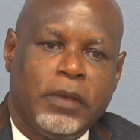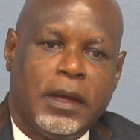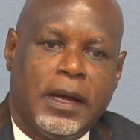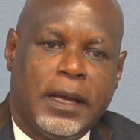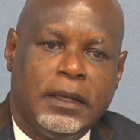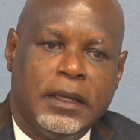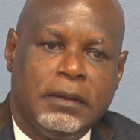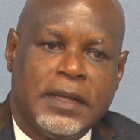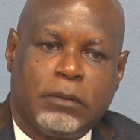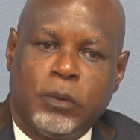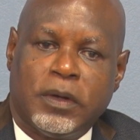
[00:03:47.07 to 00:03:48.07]
and
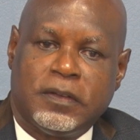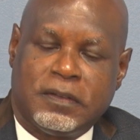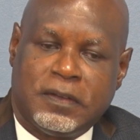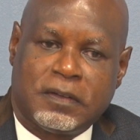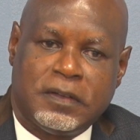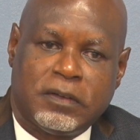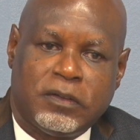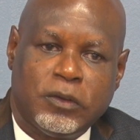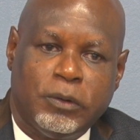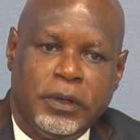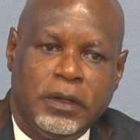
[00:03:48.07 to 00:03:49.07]
that was a success
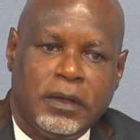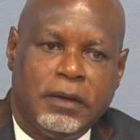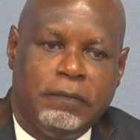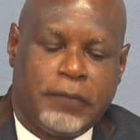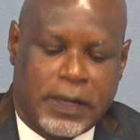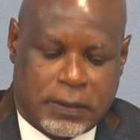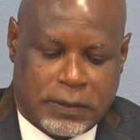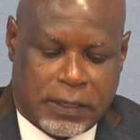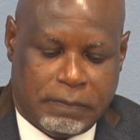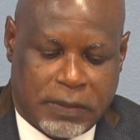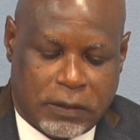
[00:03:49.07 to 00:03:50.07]
story. In fact,
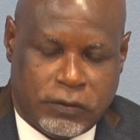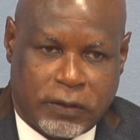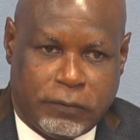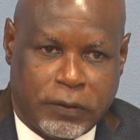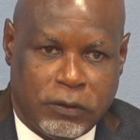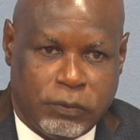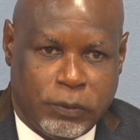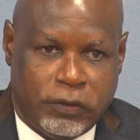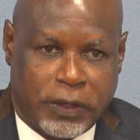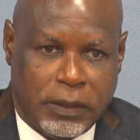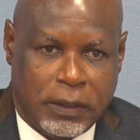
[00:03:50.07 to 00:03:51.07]
not just for this
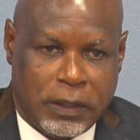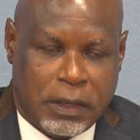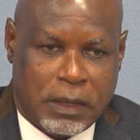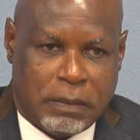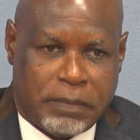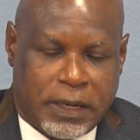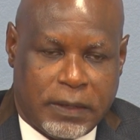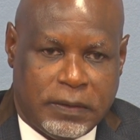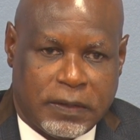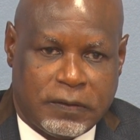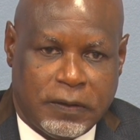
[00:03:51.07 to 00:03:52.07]
region, but I
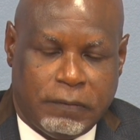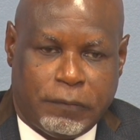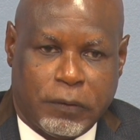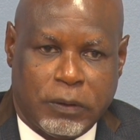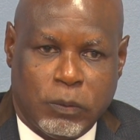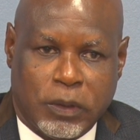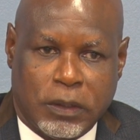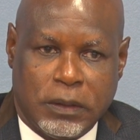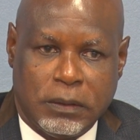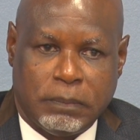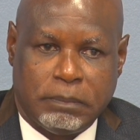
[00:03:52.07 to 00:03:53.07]
dare say for the
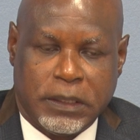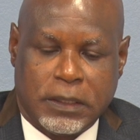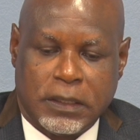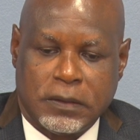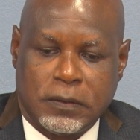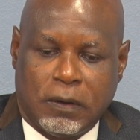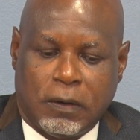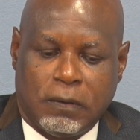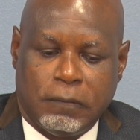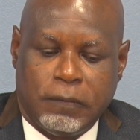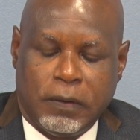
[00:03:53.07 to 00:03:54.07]
world, because
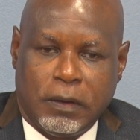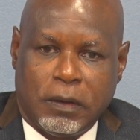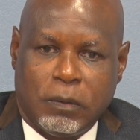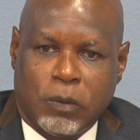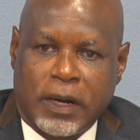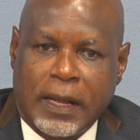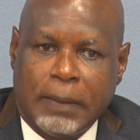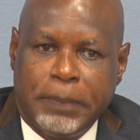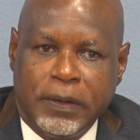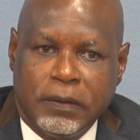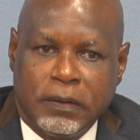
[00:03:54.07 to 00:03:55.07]
of what
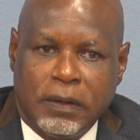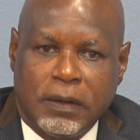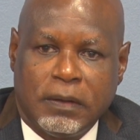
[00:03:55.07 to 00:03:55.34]
happened,